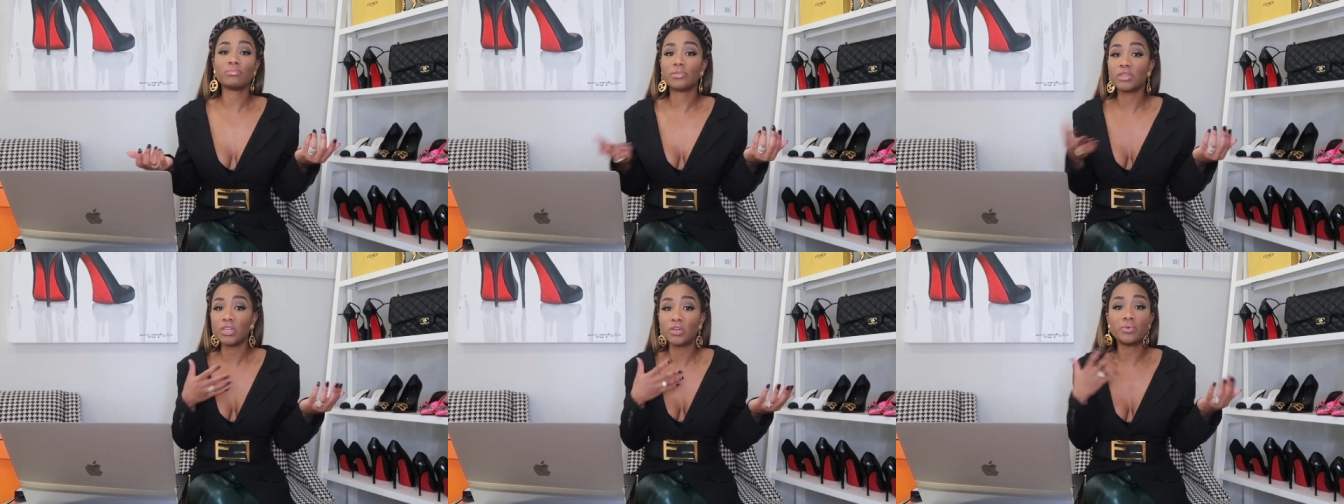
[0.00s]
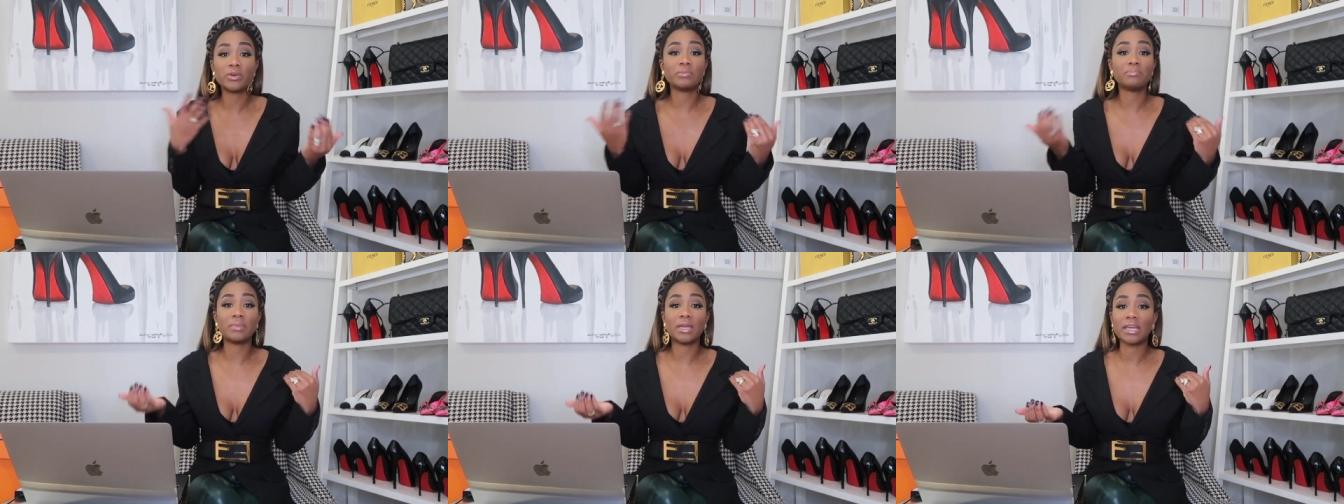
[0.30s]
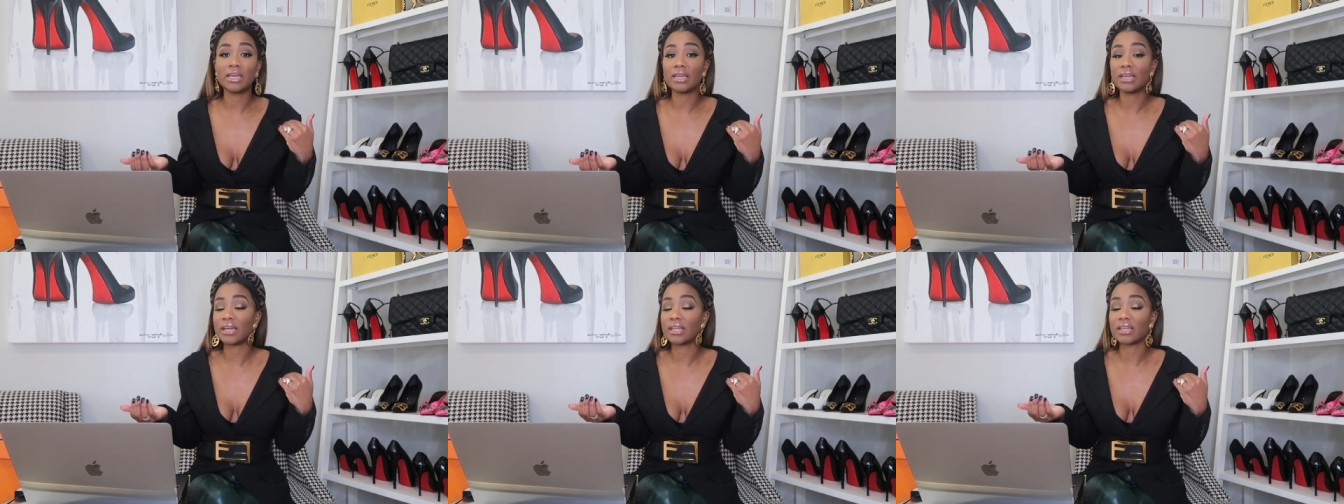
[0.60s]
you and
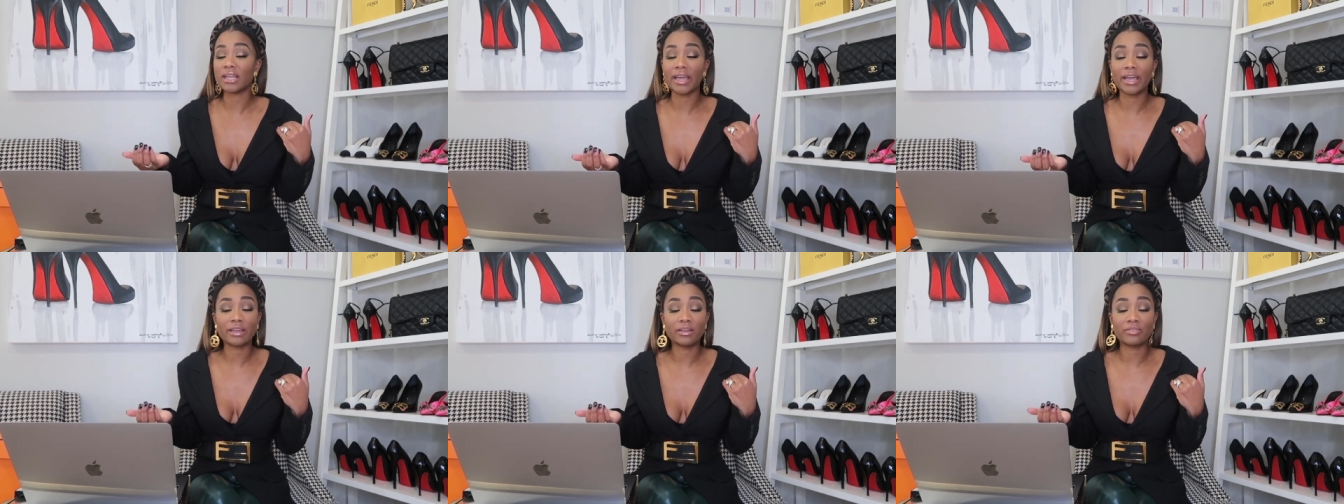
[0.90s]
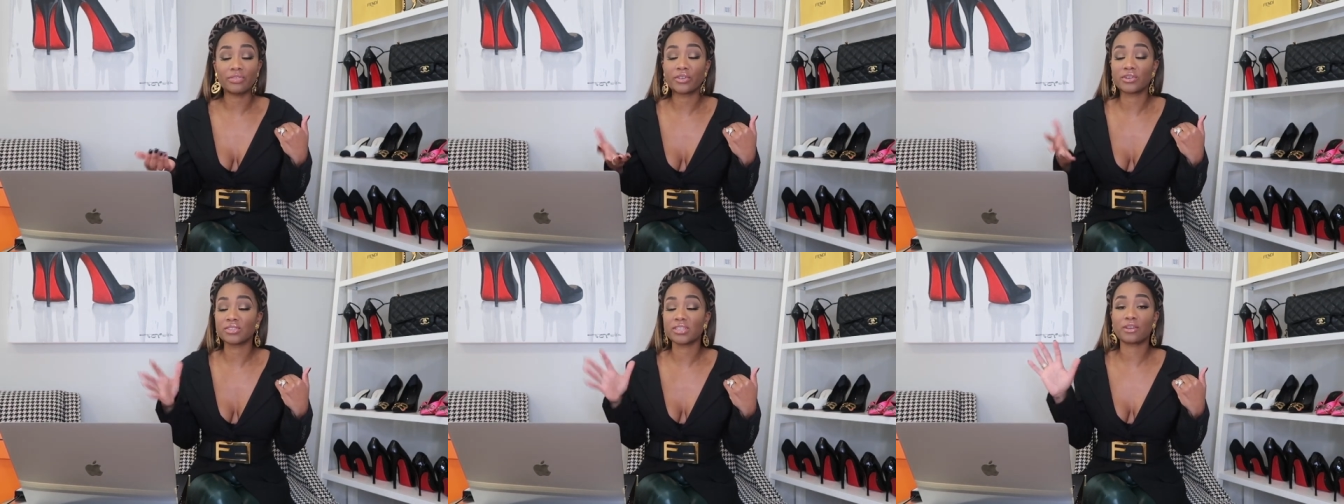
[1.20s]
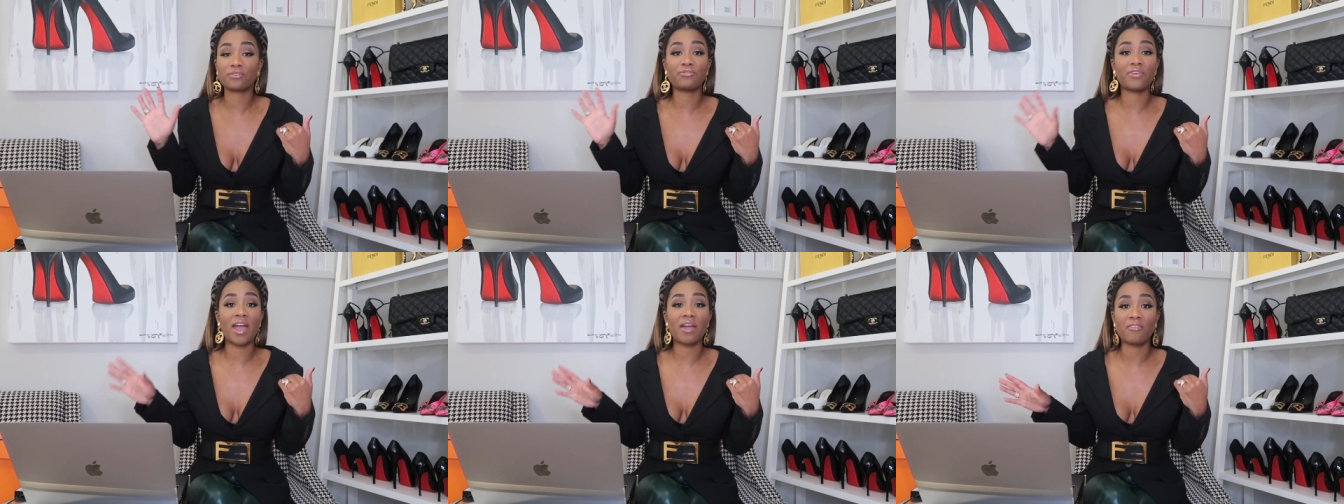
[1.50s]
me and like there's
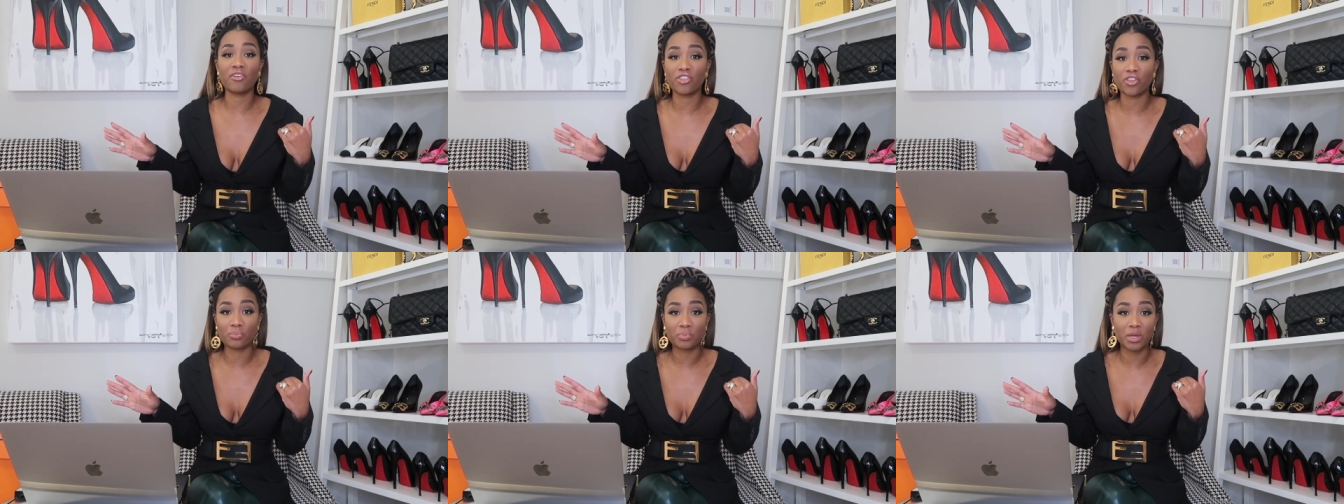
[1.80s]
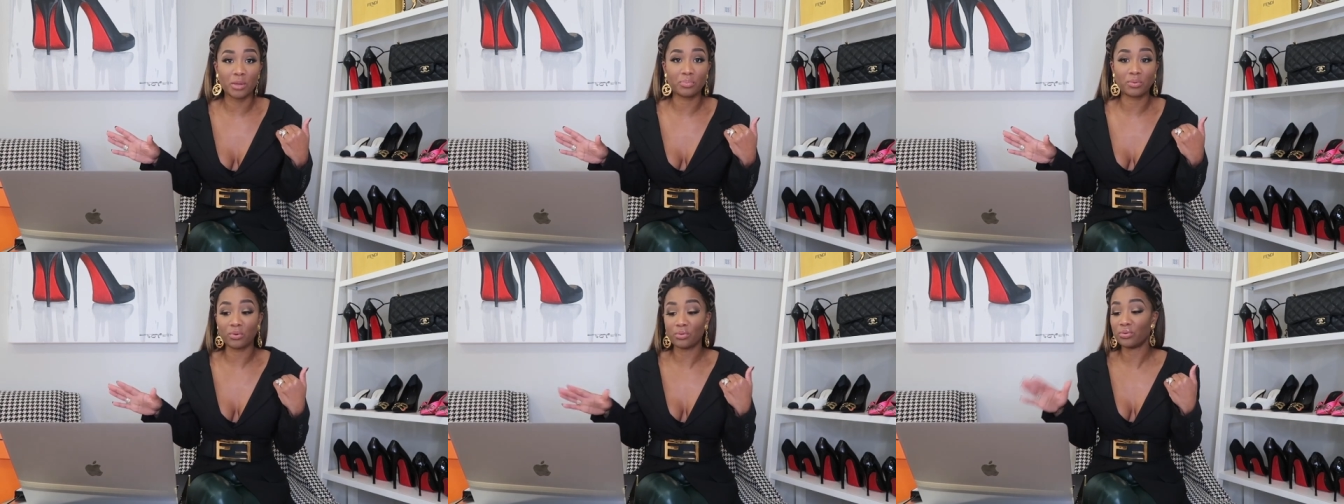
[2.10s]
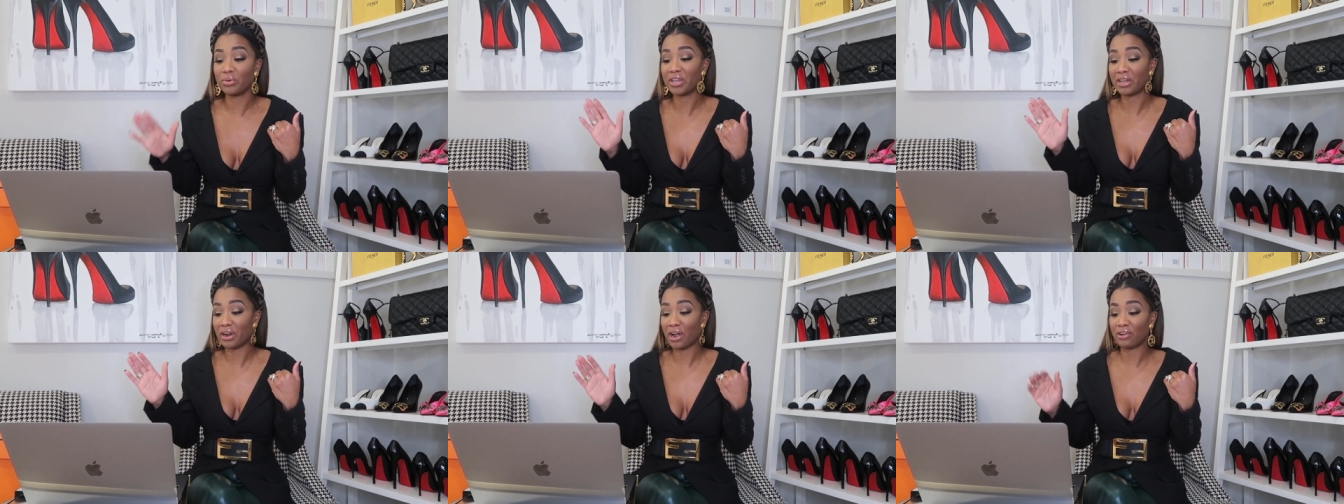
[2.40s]
like five other people
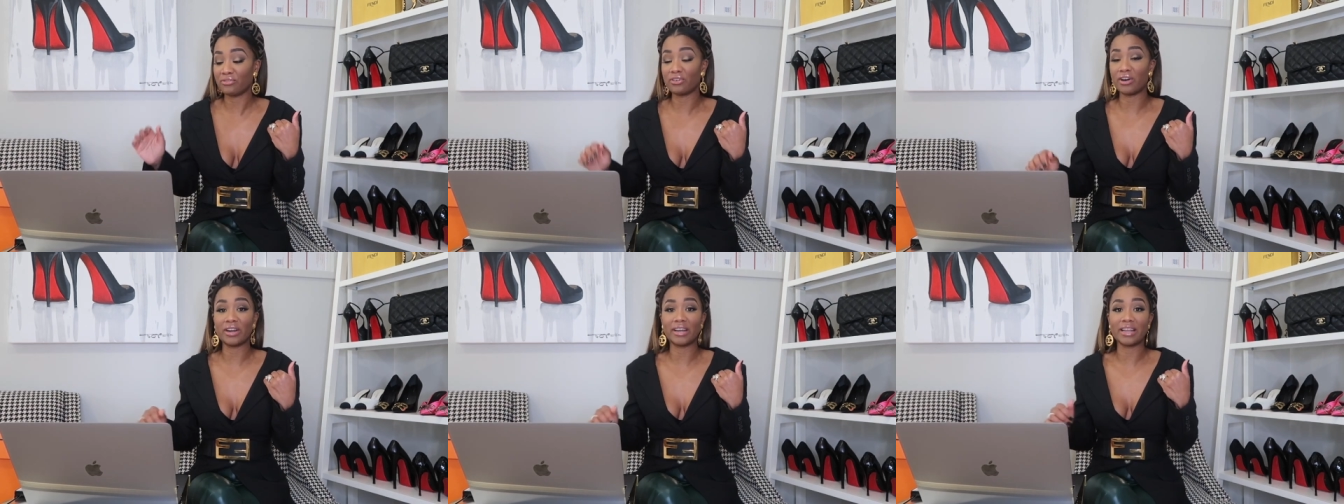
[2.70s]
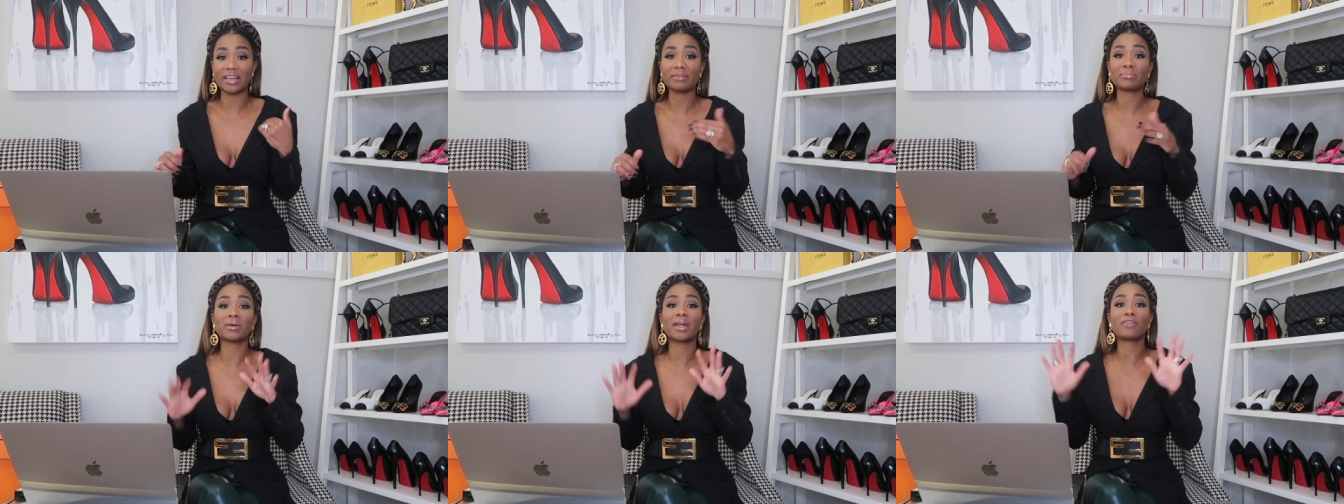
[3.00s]
who get off on it.